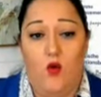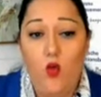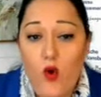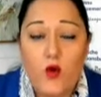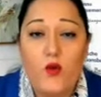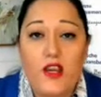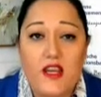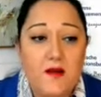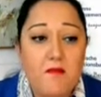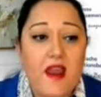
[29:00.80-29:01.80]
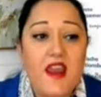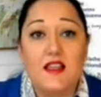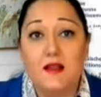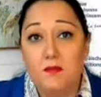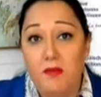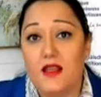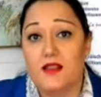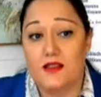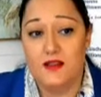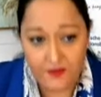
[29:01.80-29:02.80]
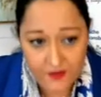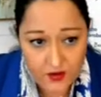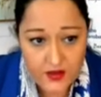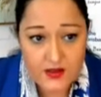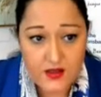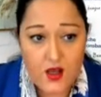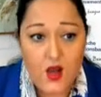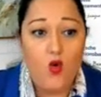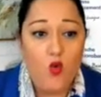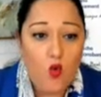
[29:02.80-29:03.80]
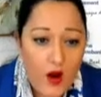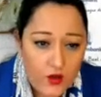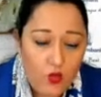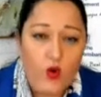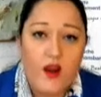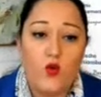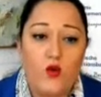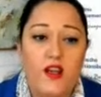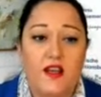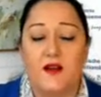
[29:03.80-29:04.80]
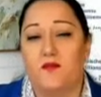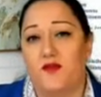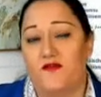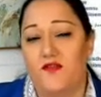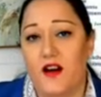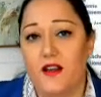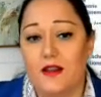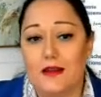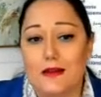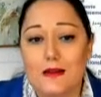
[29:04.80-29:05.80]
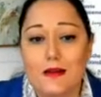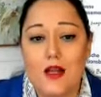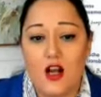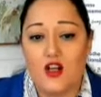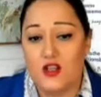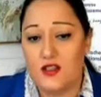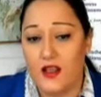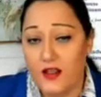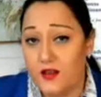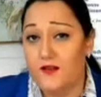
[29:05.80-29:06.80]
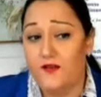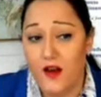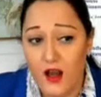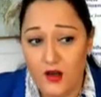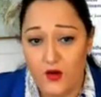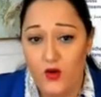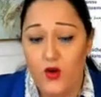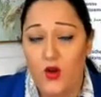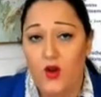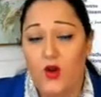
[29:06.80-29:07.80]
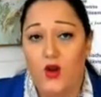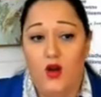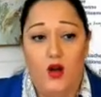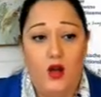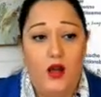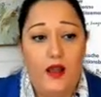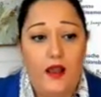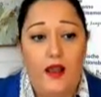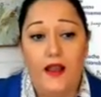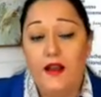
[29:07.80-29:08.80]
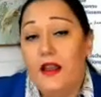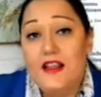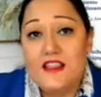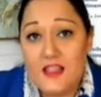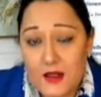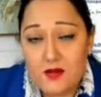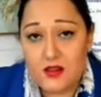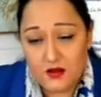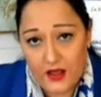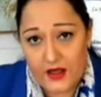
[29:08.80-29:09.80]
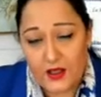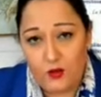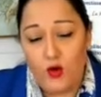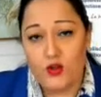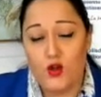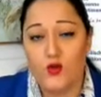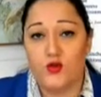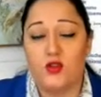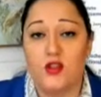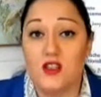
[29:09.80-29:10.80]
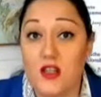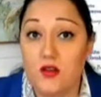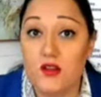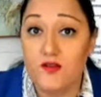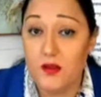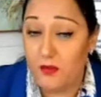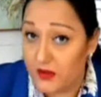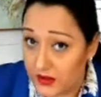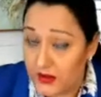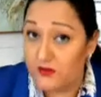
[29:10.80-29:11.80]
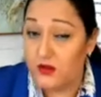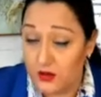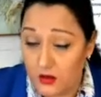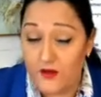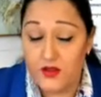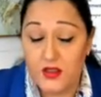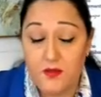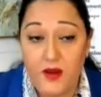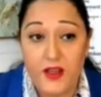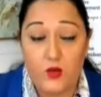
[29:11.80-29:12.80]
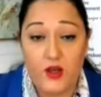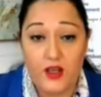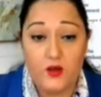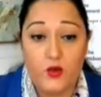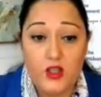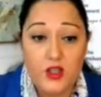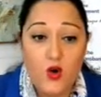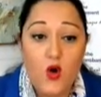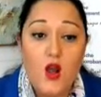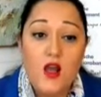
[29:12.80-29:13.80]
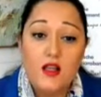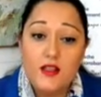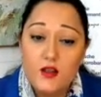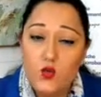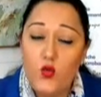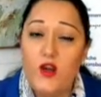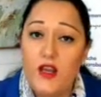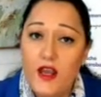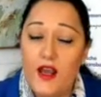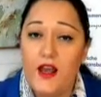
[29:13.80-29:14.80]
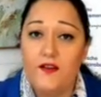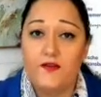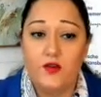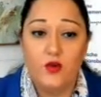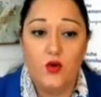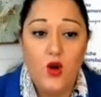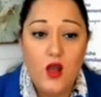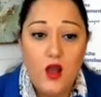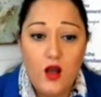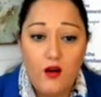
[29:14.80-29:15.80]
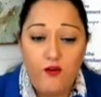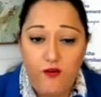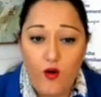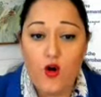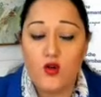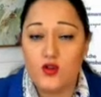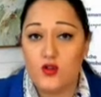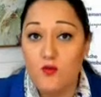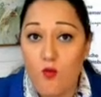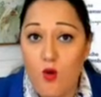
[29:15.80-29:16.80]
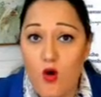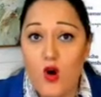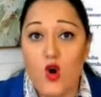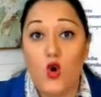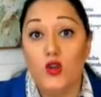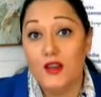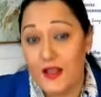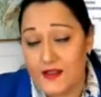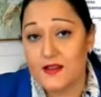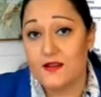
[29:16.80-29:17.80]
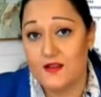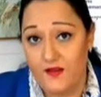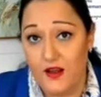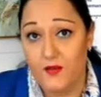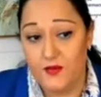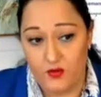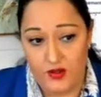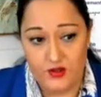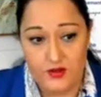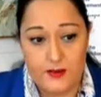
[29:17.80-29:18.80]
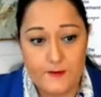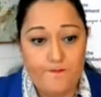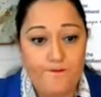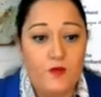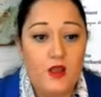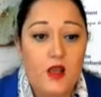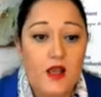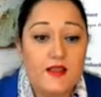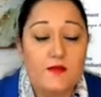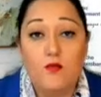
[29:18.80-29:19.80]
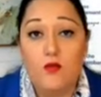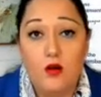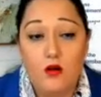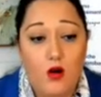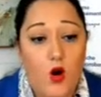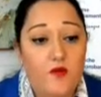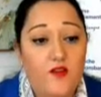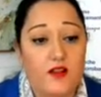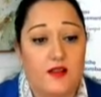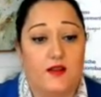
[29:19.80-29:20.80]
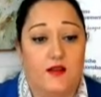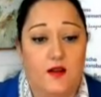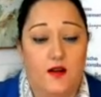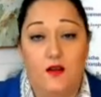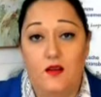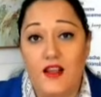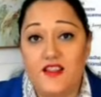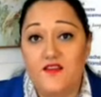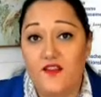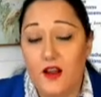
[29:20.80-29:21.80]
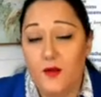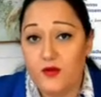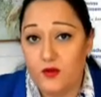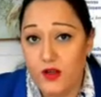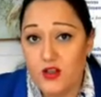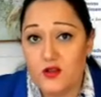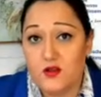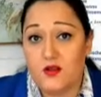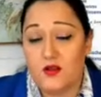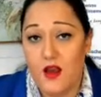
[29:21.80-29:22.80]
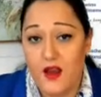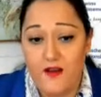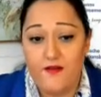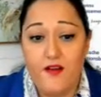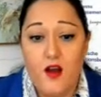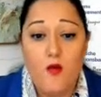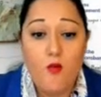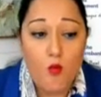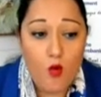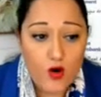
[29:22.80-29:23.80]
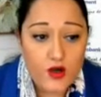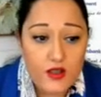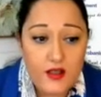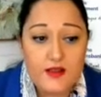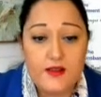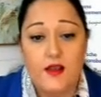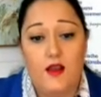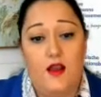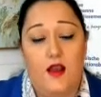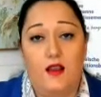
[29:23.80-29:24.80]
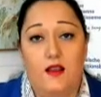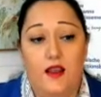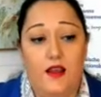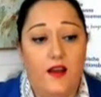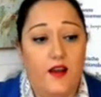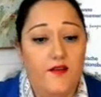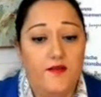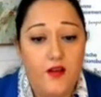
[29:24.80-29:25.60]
where we can make the biggest difference and where we can provide the largest added value. And it seems like it was also the result of the debate we had with you that we have to focus more on less developed regions. As obvious, less developed regions have more needs and they have